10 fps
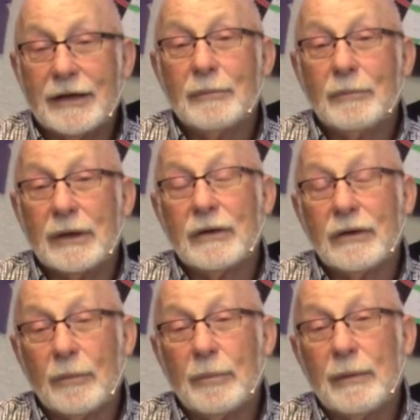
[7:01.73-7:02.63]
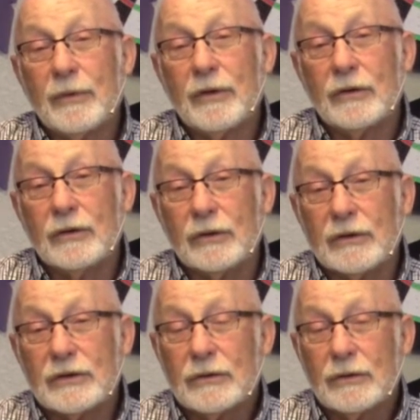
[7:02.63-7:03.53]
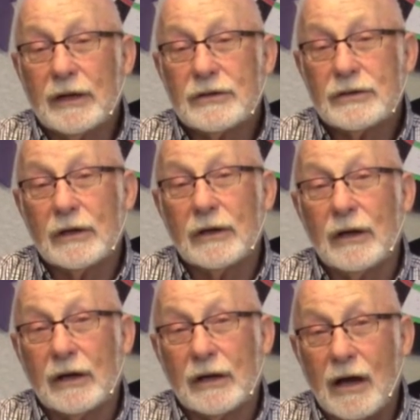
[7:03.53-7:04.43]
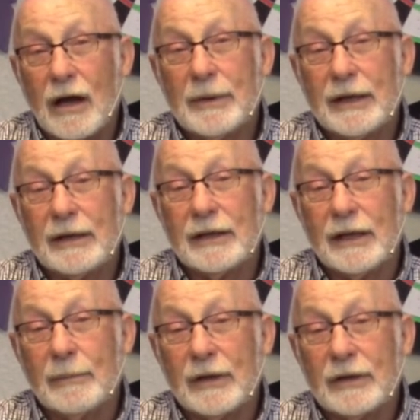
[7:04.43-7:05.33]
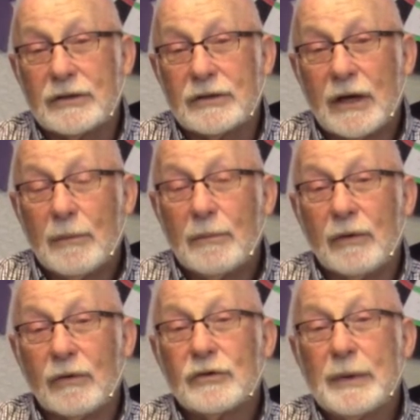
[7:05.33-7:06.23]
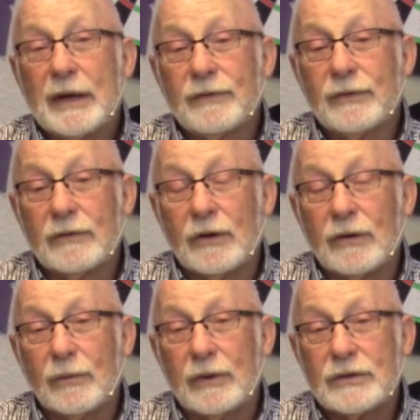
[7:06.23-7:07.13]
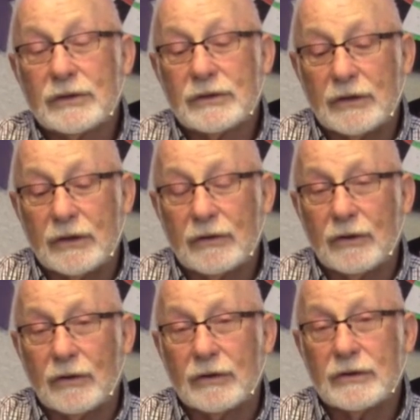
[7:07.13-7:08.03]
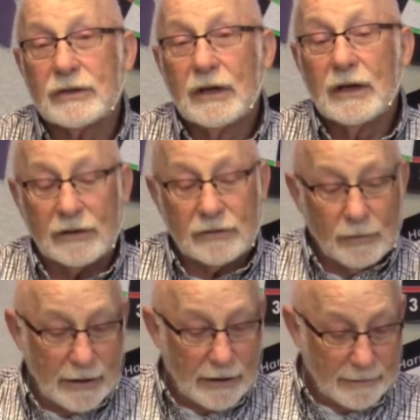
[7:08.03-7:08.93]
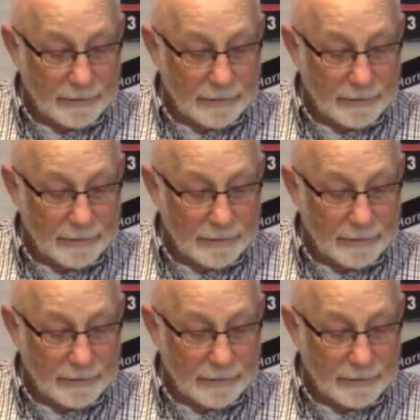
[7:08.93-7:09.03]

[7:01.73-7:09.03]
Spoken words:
but there are people that do, and so let's accommodate them. Let's be respectful of their wishes, their thoughts as well.